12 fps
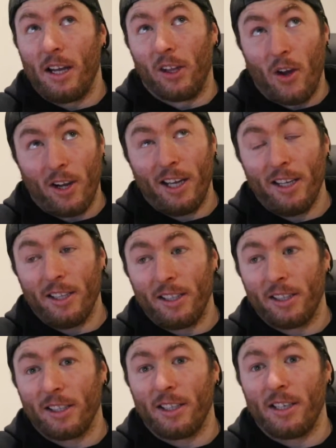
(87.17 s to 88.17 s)
Lightning.
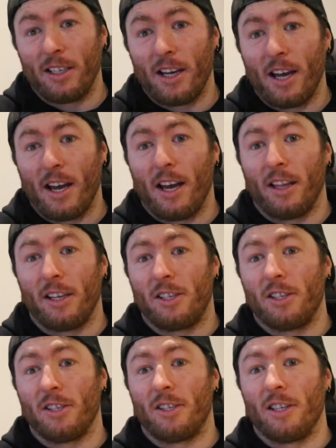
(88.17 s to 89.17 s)

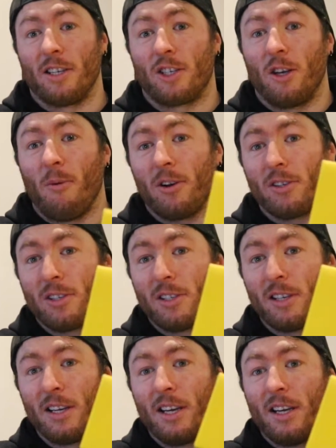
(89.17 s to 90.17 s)
This is the
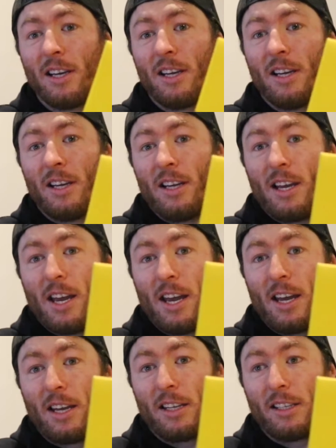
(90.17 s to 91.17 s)
shoebox,
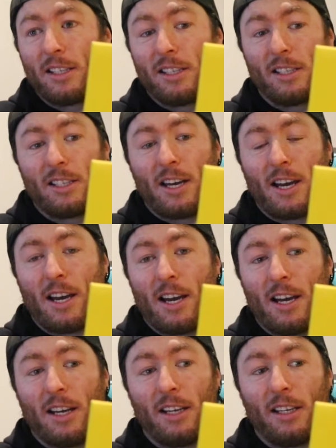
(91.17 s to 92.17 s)
and
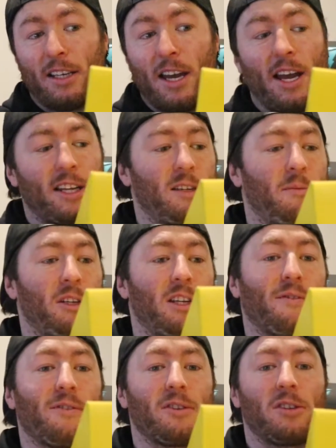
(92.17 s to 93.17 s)
it's a bit
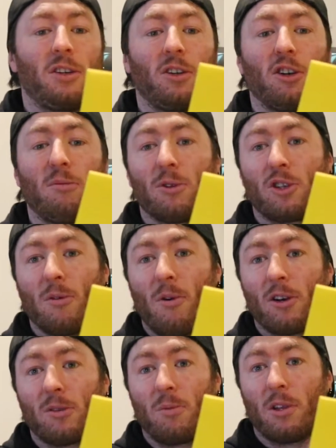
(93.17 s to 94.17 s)
different to your normal
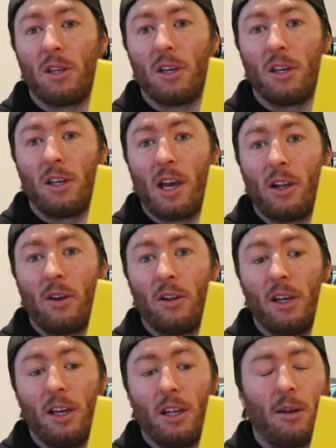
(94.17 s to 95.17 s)
shoebox with the yellow
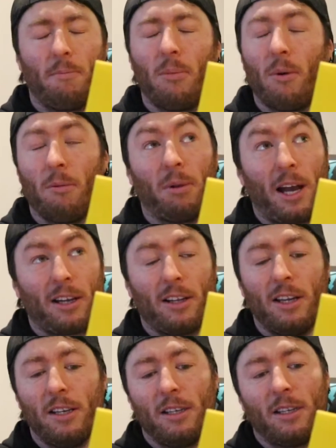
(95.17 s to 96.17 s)
lid, the black
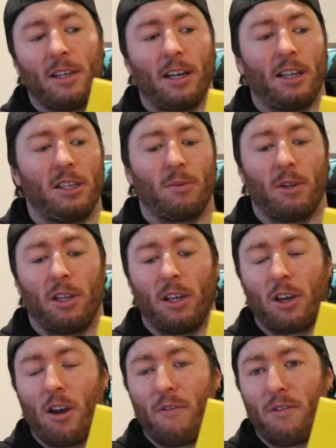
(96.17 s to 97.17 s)
lid. This one
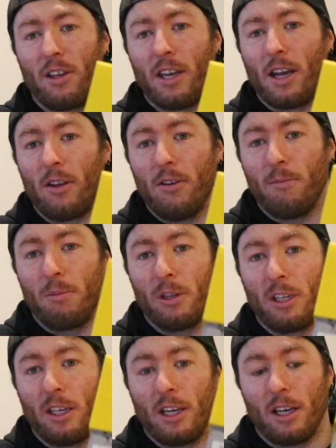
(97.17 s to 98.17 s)
they go for the yellow,
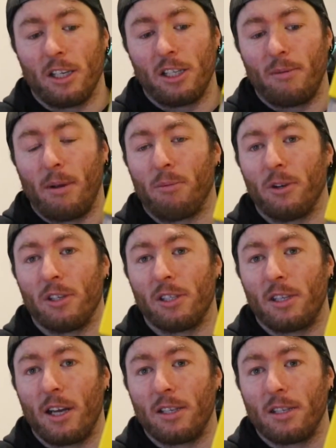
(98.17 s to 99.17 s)
but the cement print
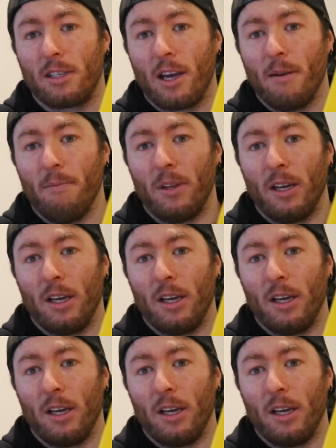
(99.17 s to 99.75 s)
stays the same.